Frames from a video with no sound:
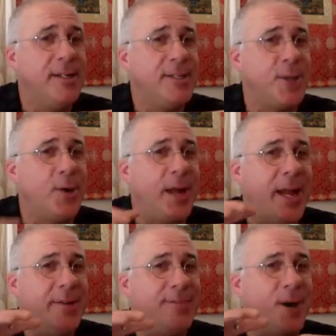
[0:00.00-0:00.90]
So
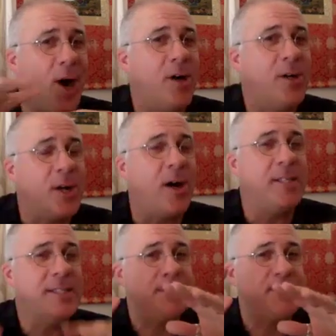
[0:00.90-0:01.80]
if all
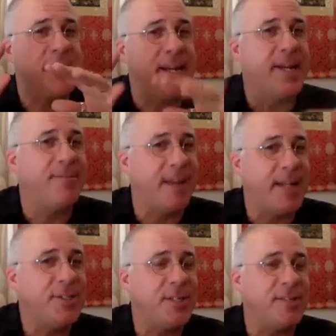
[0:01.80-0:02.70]
concepts and
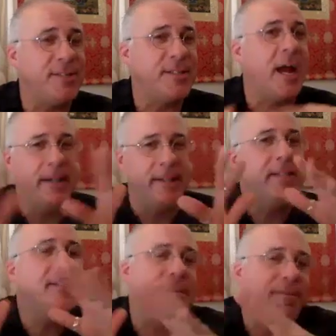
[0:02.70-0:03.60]
conventions,
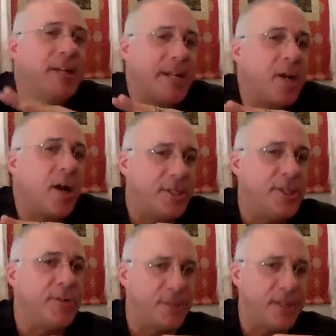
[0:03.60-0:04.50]
this is a very
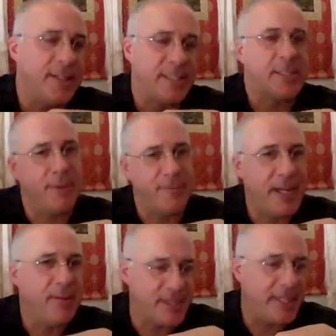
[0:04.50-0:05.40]
cartoon criticism. If
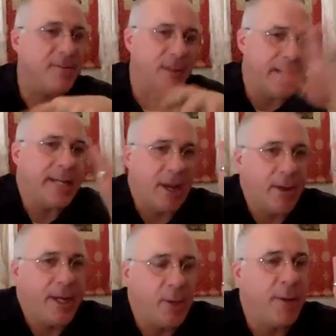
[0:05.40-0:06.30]
he was here right
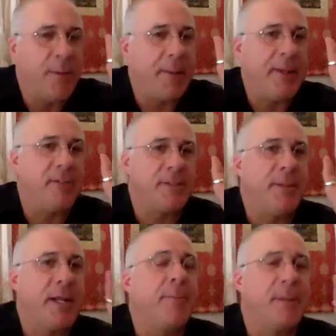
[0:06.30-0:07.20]
now, I know he'd make me out to
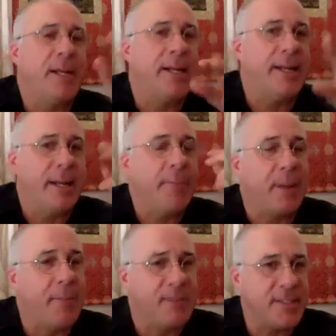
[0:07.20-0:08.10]
be a complete idiot,
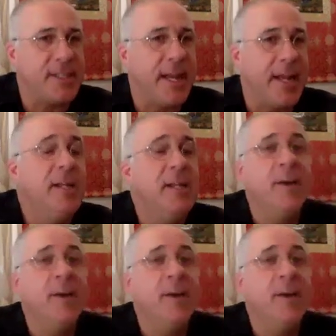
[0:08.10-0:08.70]
but I'm just saying